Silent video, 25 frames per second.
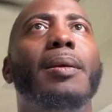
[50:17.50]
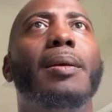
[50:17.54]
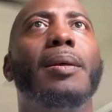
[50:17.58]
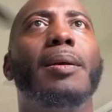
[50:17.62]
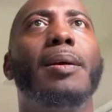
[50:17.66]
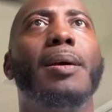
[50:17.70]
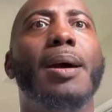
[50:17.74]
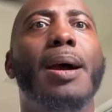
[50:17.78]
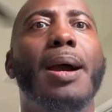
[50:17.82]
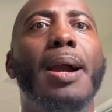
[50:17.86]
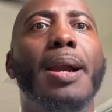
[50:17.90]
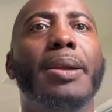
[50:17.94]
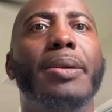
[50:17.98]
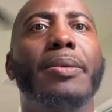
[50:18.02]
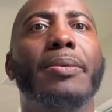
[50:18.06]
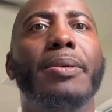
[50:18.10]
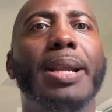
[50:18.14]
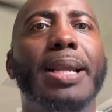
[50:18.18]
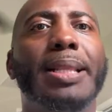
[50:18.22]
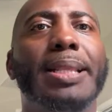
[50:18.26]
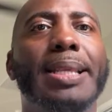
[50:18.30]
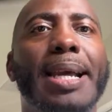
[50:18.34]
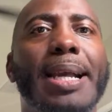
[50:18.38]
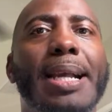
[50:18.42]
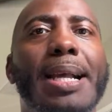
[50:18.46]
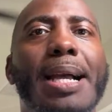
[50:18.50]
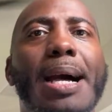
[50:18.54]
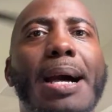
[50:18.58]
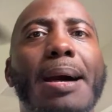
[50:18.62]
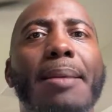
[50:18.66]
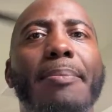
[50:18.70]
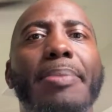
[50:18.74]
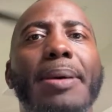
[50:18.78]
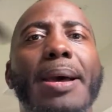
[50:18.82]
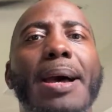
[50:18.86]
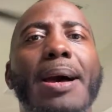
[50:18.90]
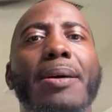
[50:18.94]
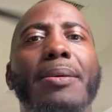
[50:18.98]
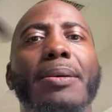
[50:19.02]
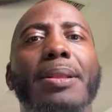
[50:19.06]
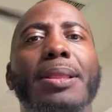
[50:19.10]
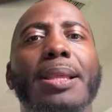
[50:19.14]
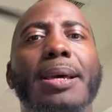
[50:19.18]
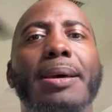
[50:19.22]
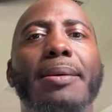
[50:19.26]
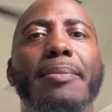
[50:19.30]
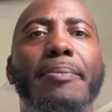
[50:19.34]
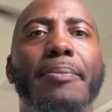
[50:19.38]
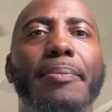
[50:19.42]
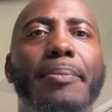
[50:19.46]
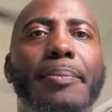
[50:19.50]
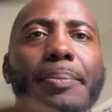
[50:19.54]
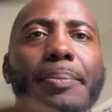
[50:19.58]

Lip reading: All right, create that compound clip.